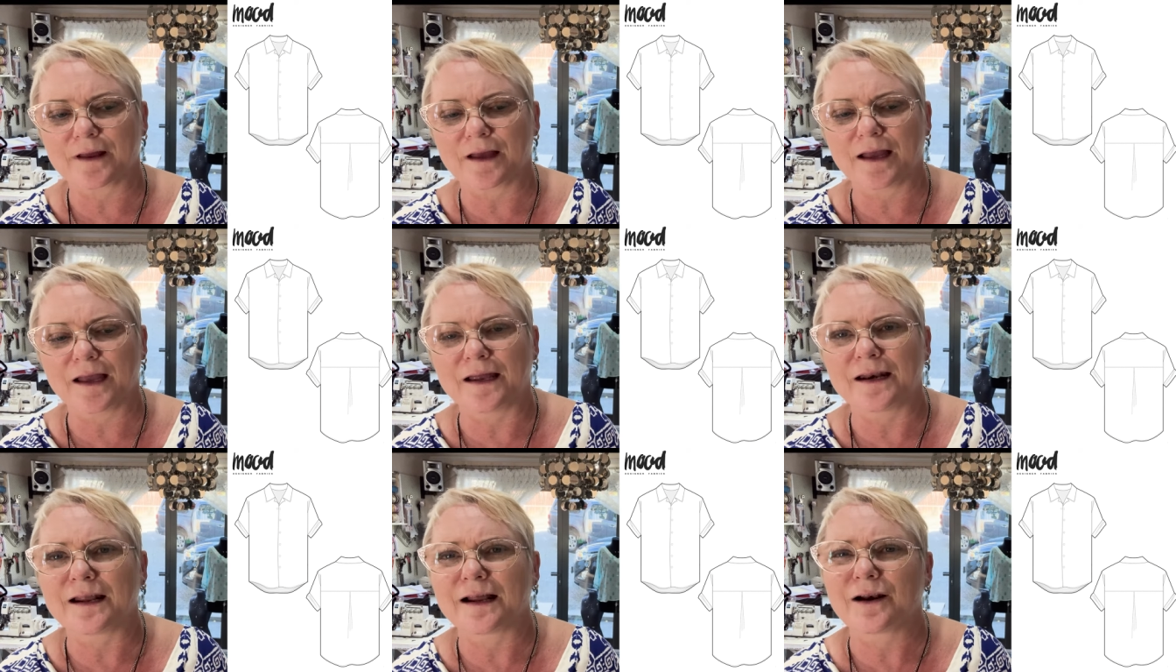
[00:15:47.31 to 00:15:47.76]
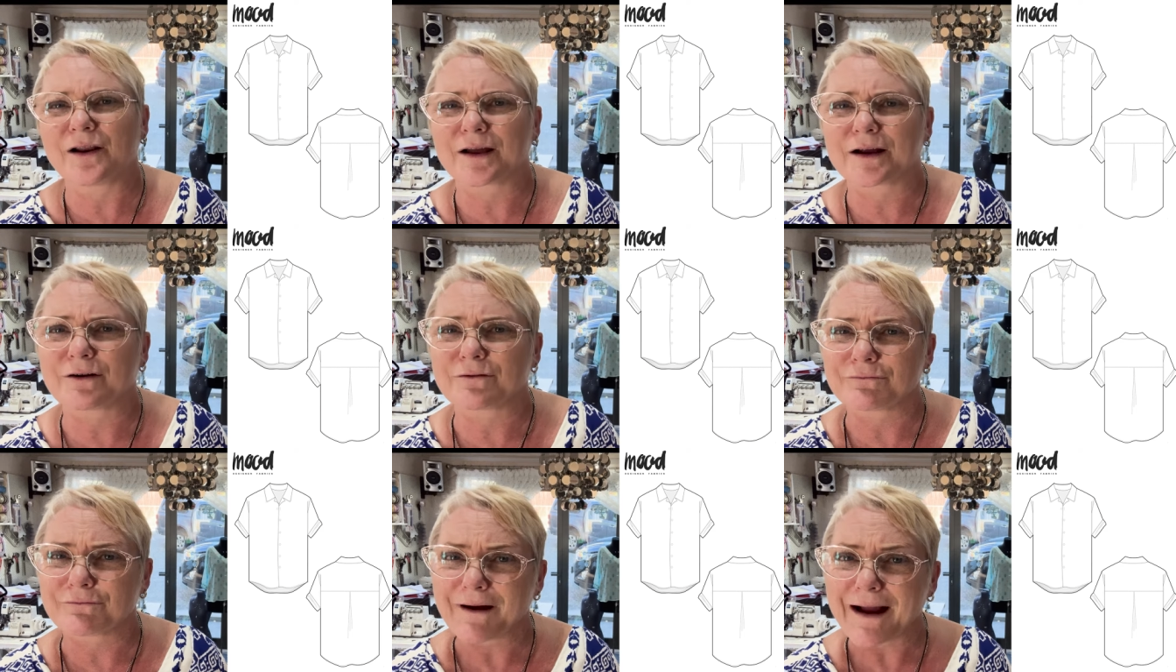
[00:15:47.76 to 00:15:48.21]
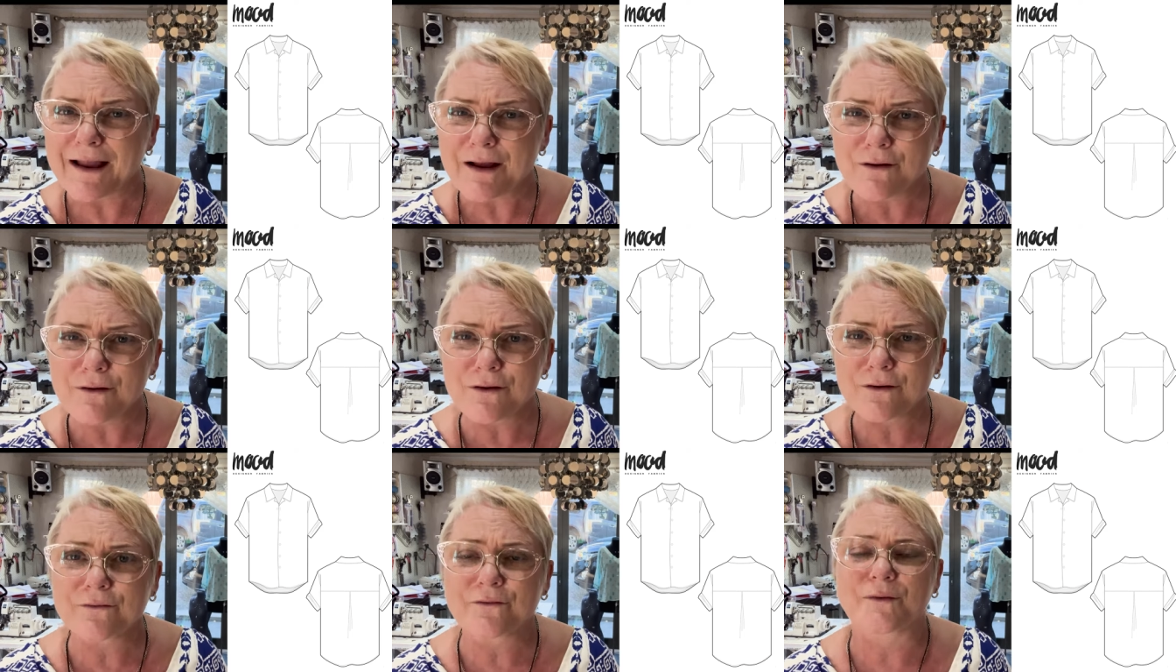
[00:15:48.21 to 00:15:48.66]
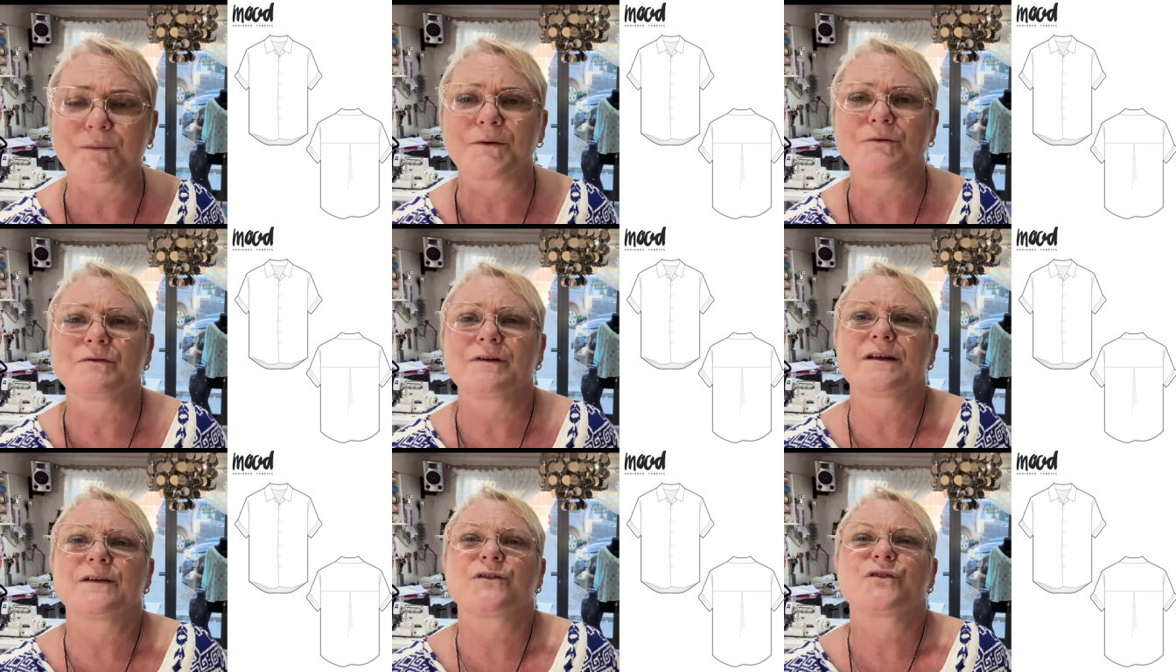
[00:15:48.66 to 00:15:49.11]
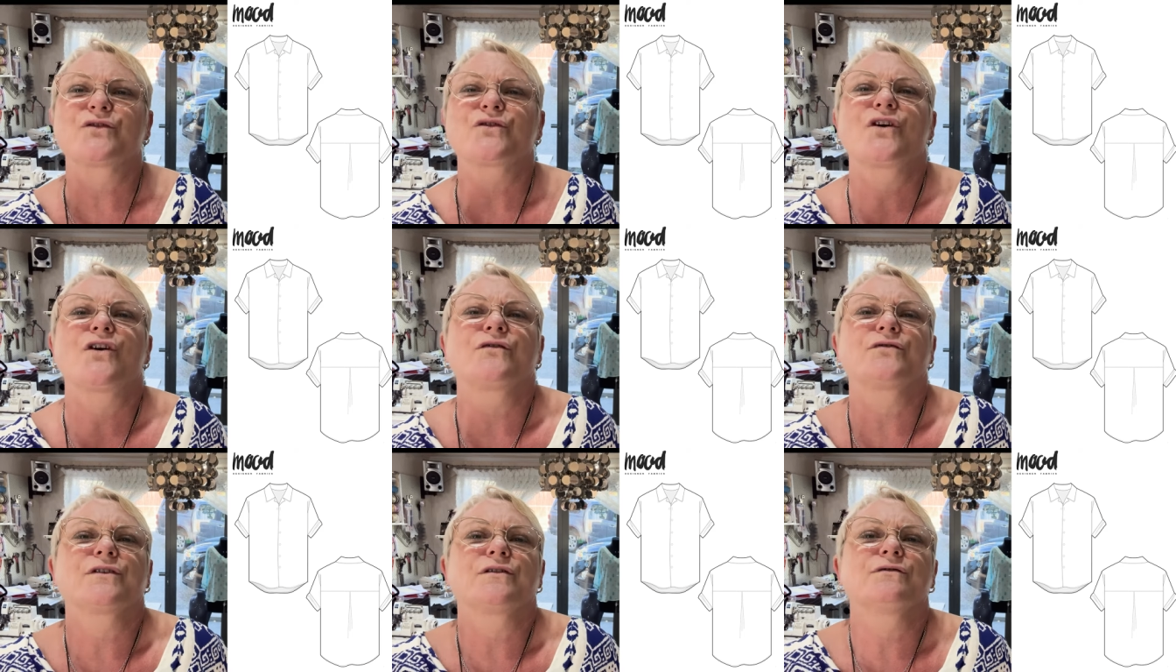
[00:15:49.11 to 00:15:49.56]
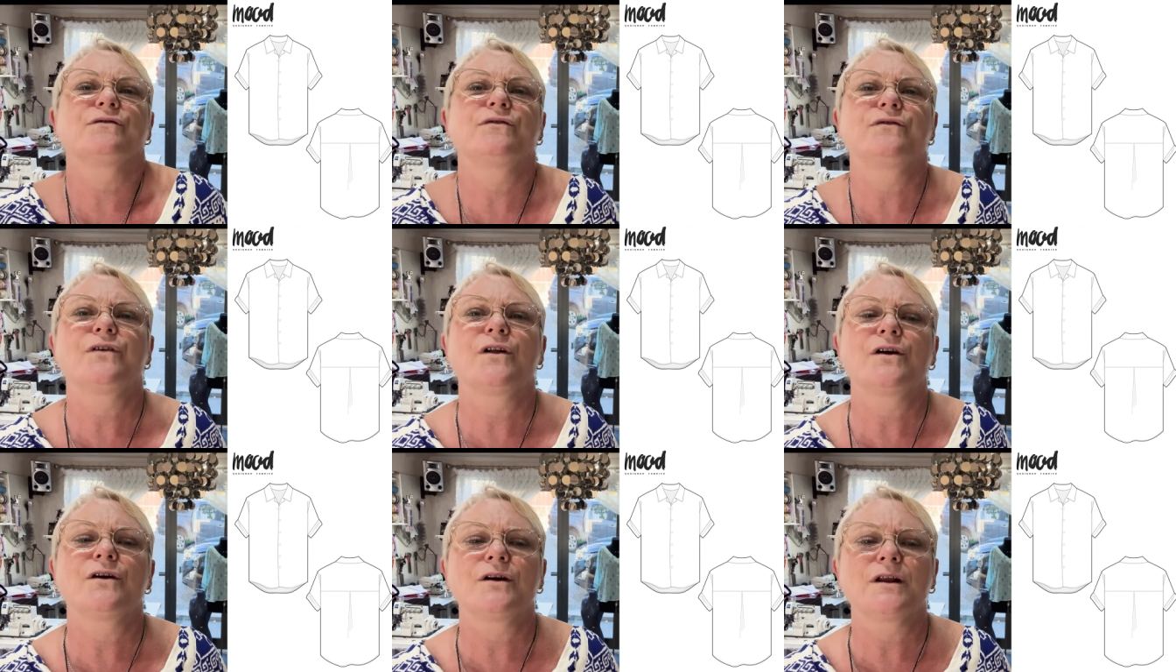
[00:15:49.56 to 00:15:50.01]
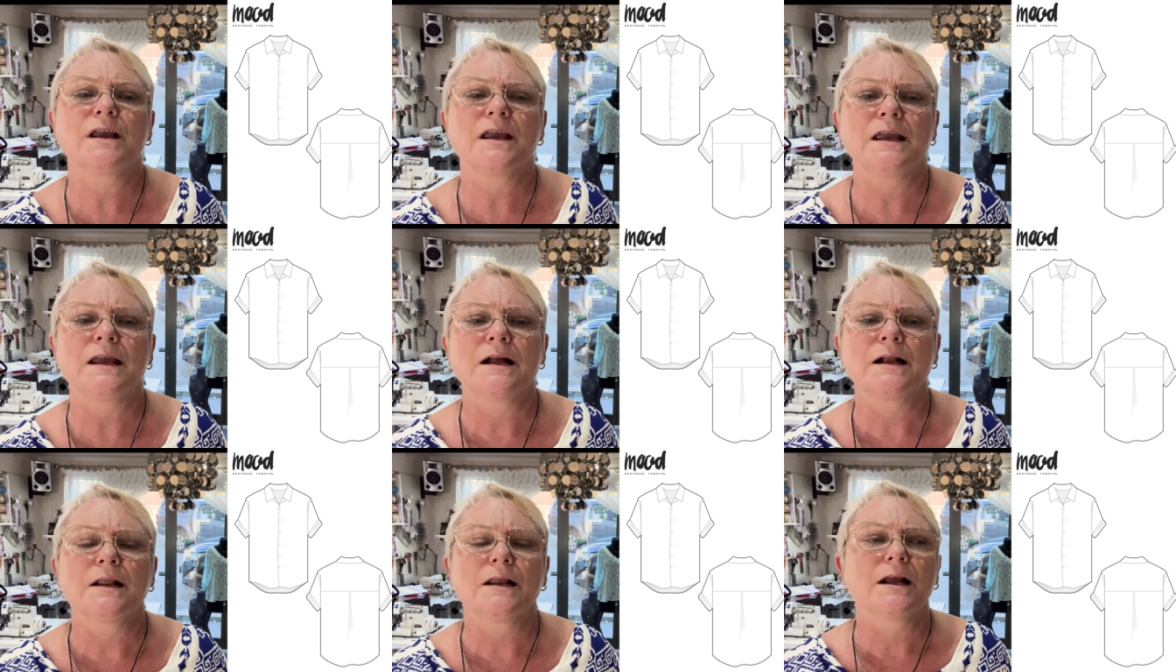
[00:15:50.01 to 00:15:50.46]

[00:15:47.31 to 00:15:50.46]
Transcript: in a, like a rayon, something really soft and floaty.